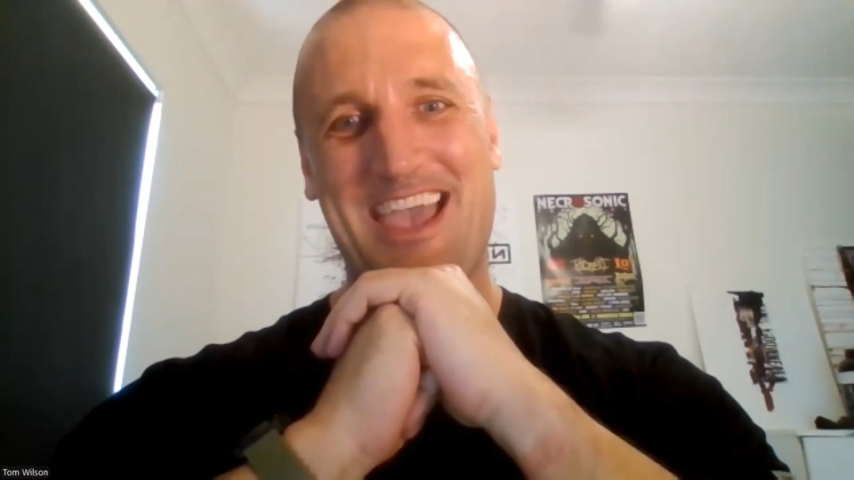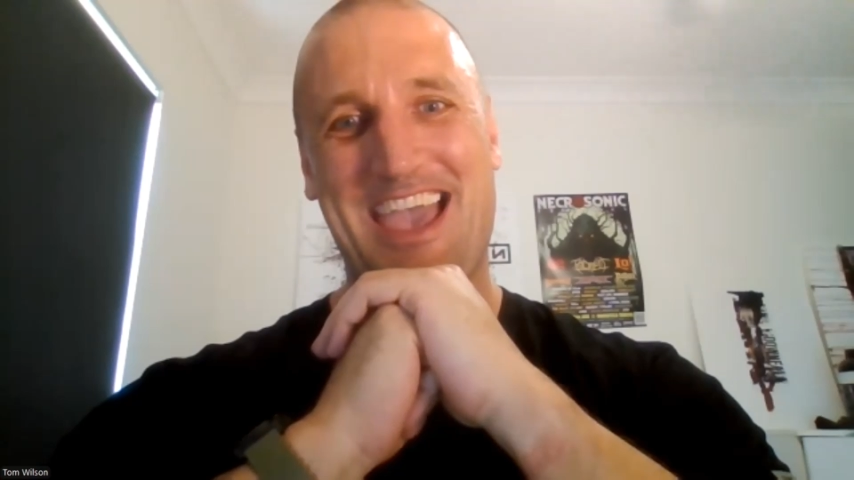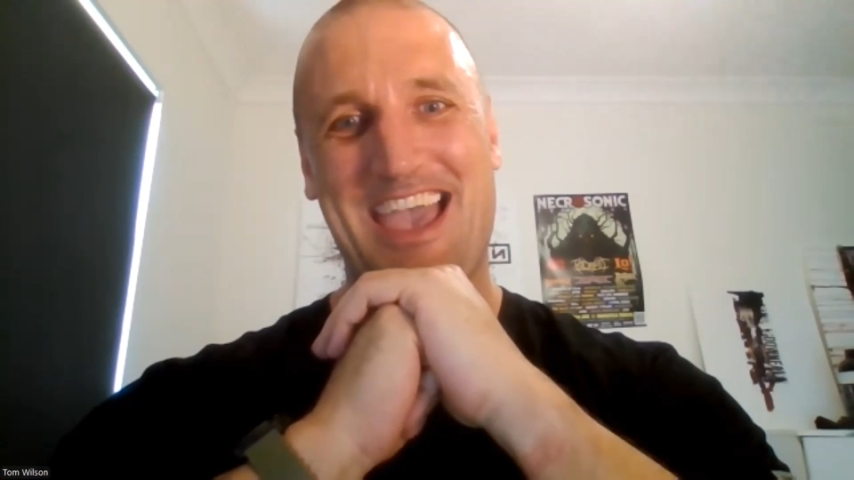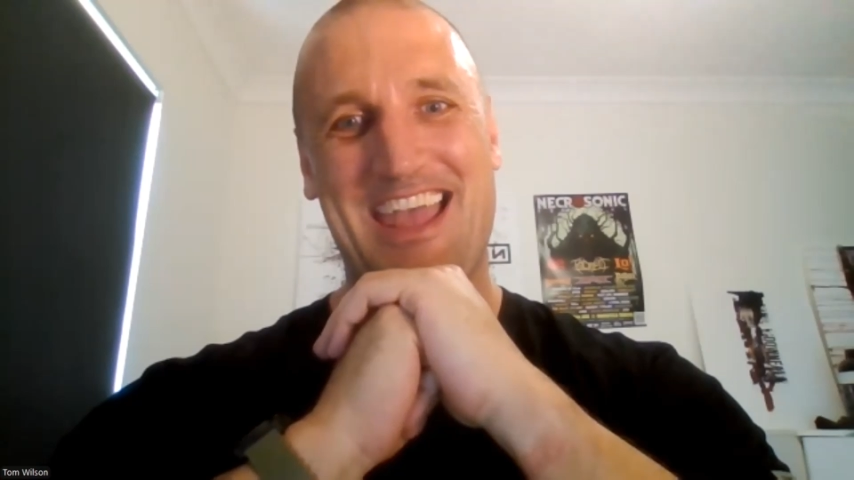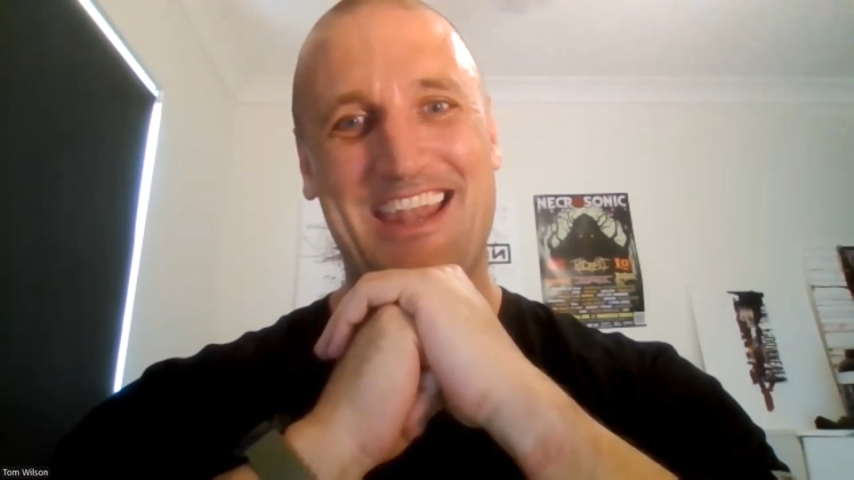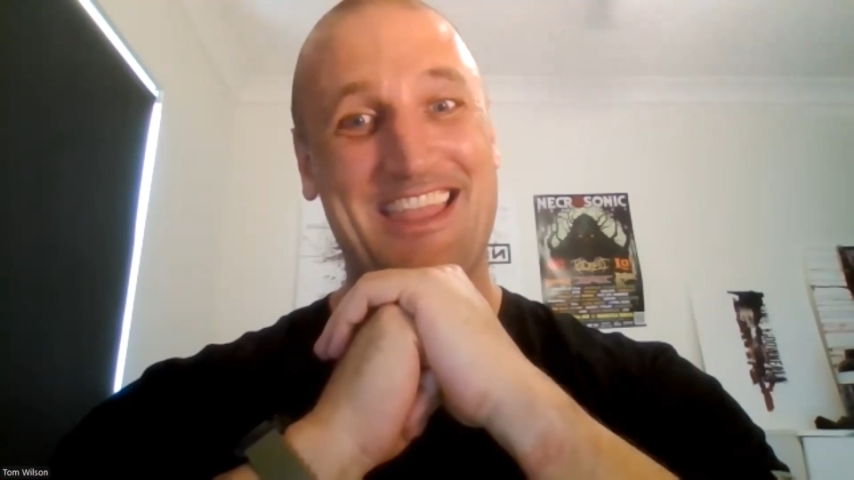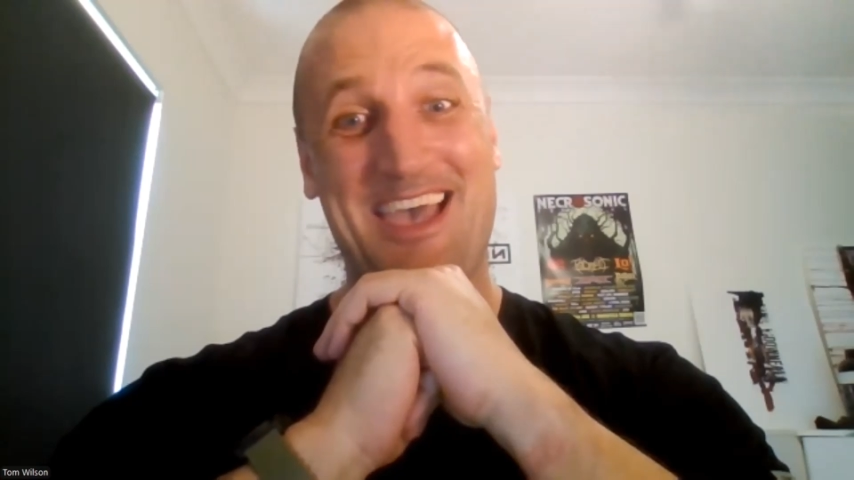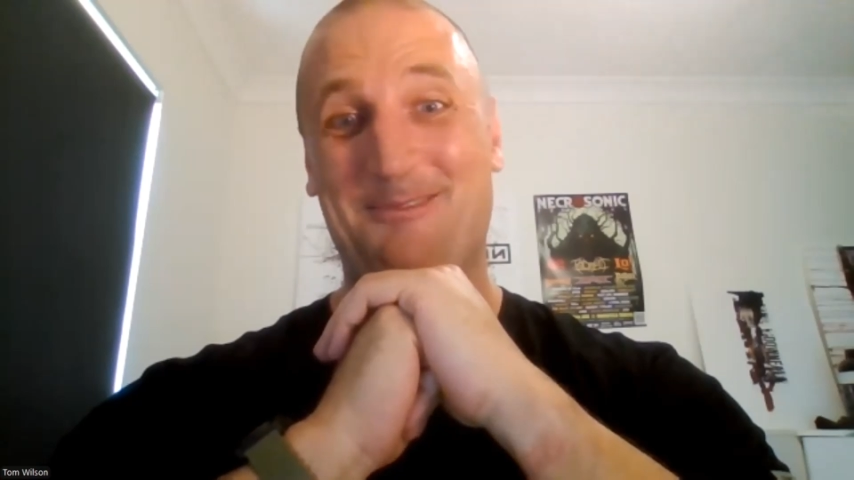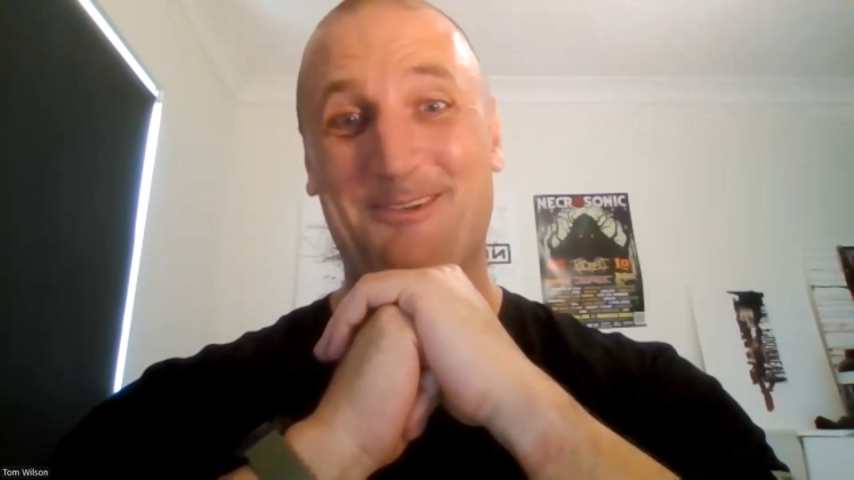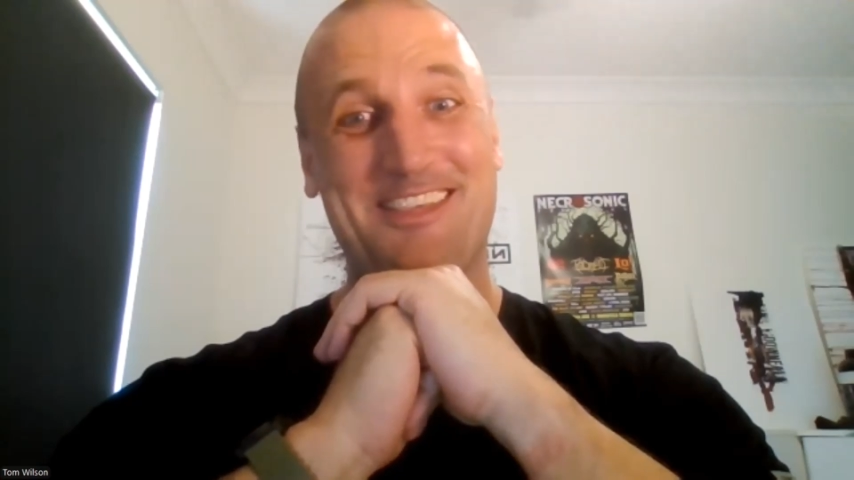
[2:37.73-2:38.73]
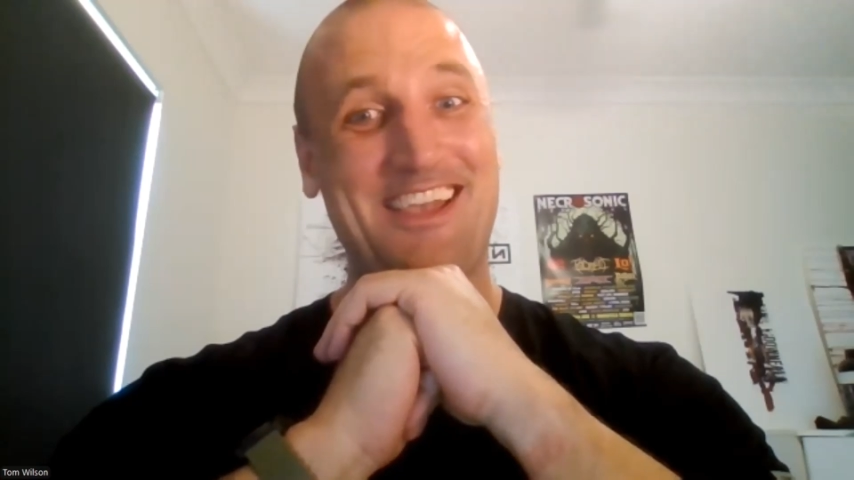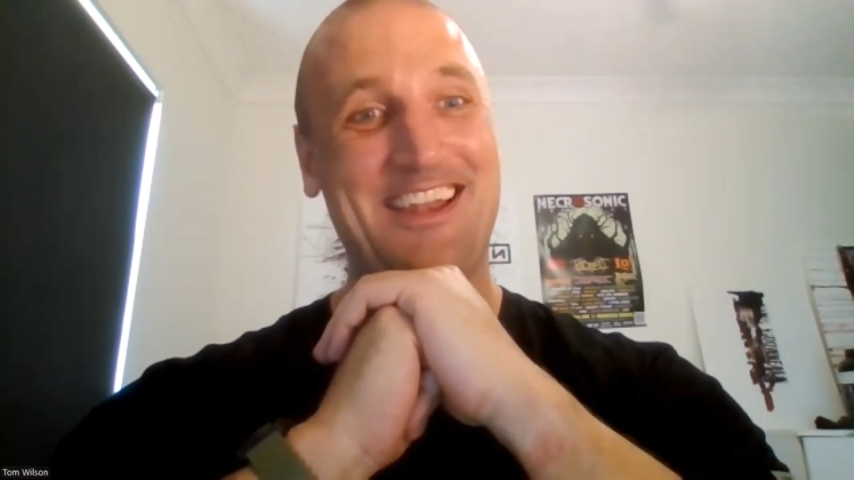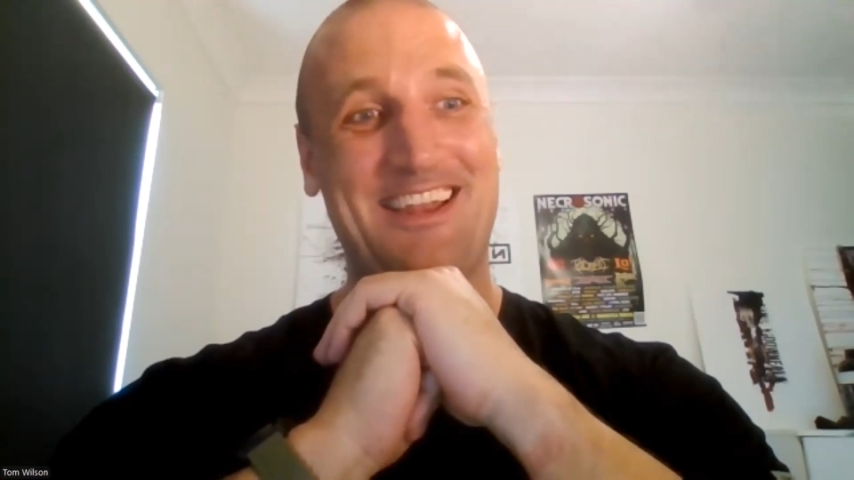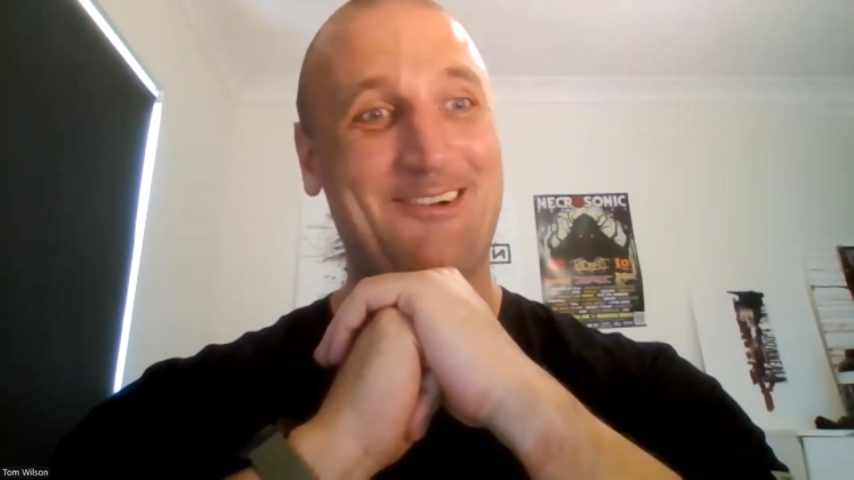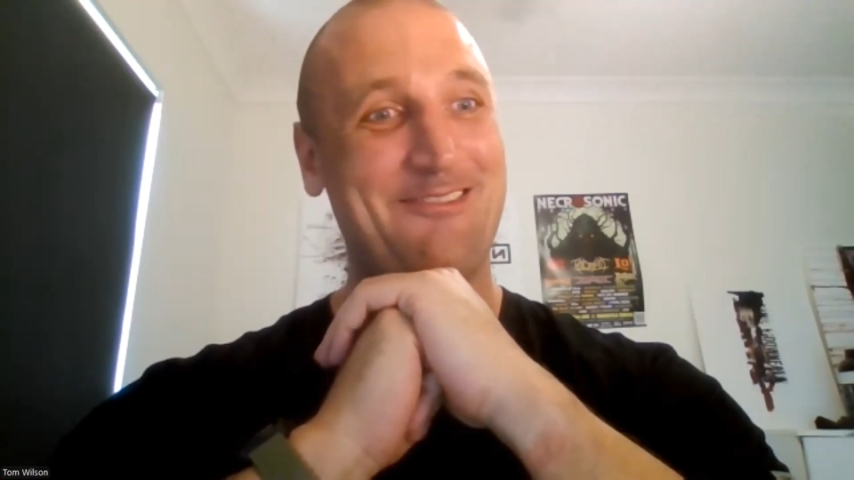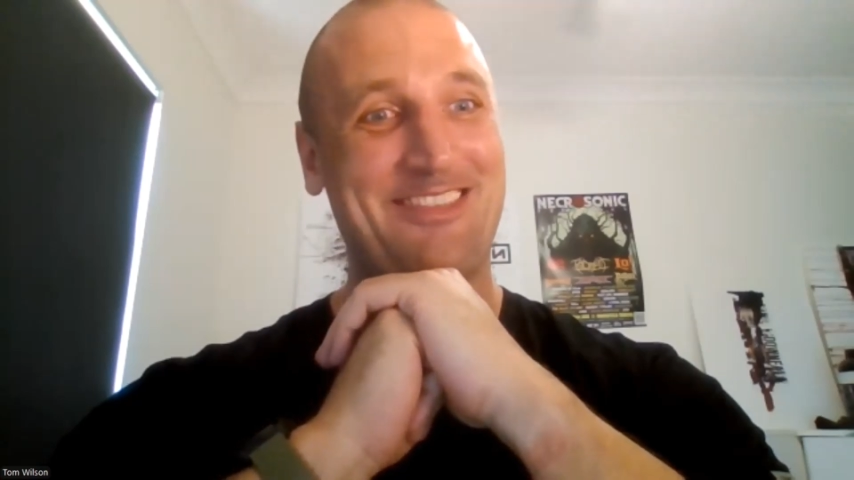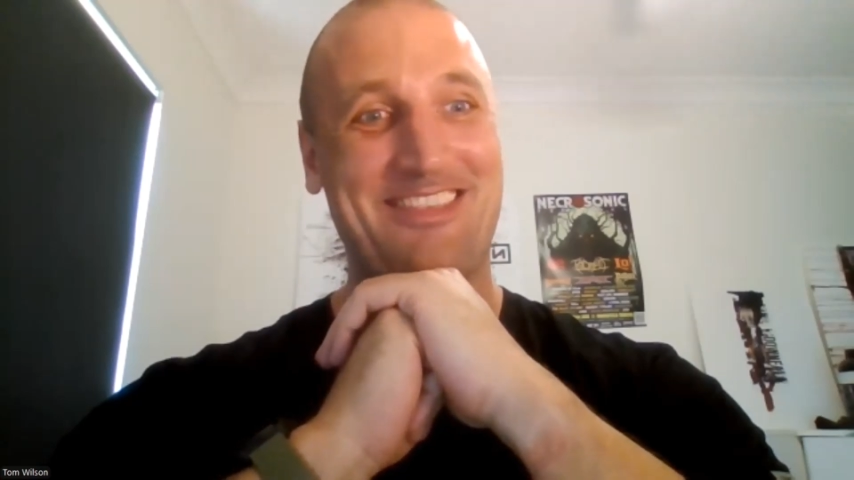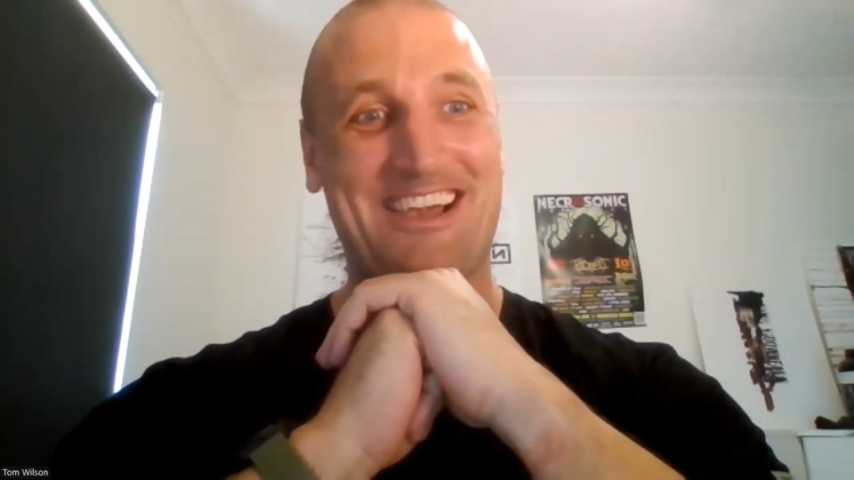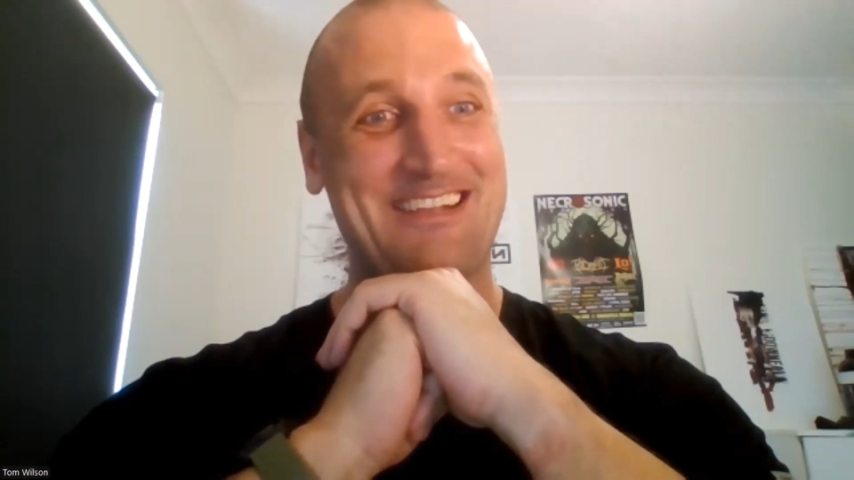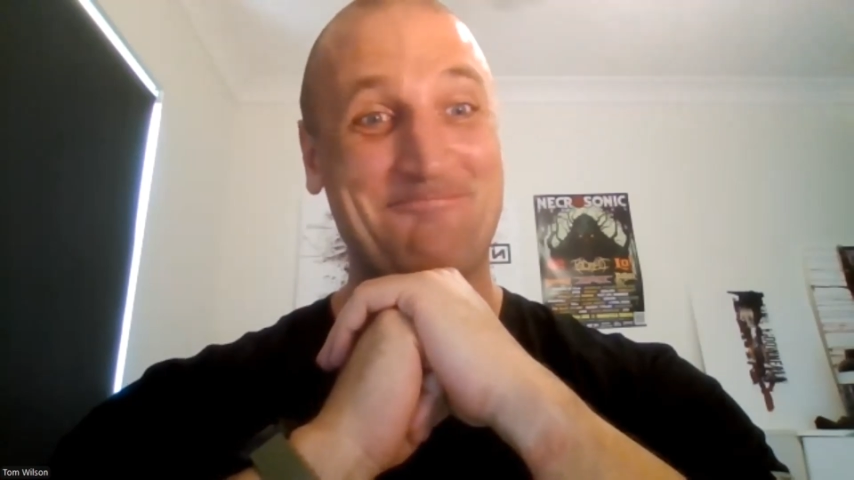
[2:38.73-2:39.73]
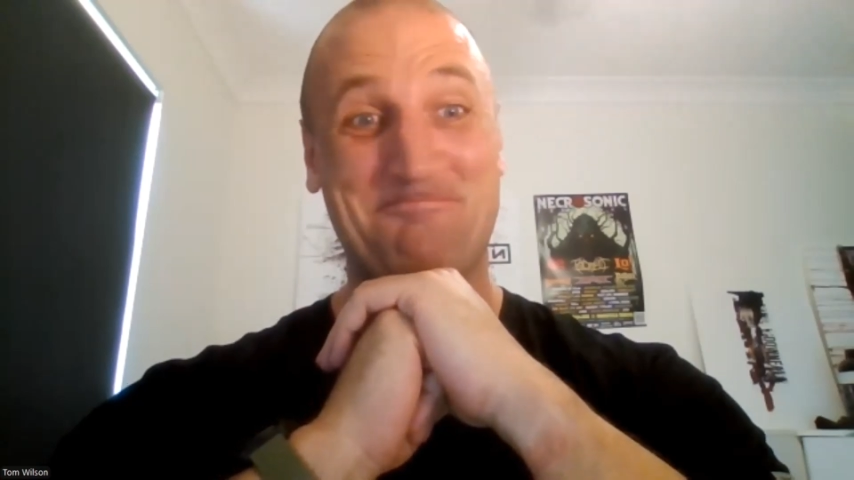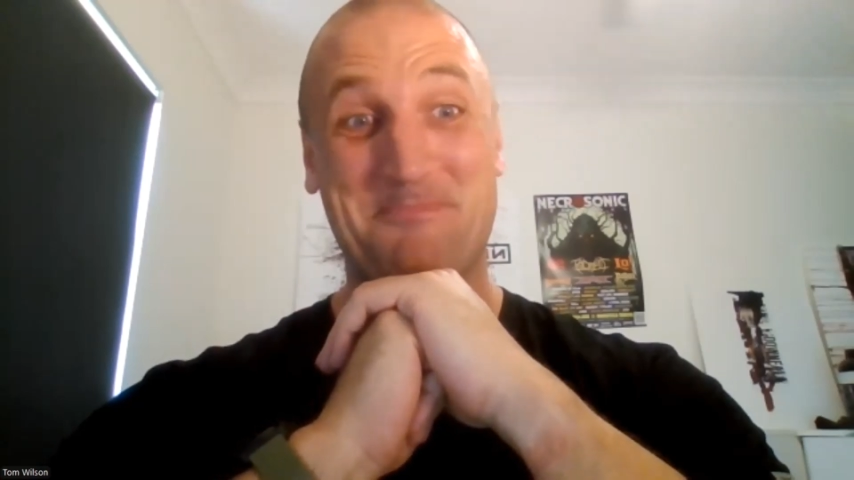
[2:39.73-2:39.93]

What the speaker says: and that was it. I was like,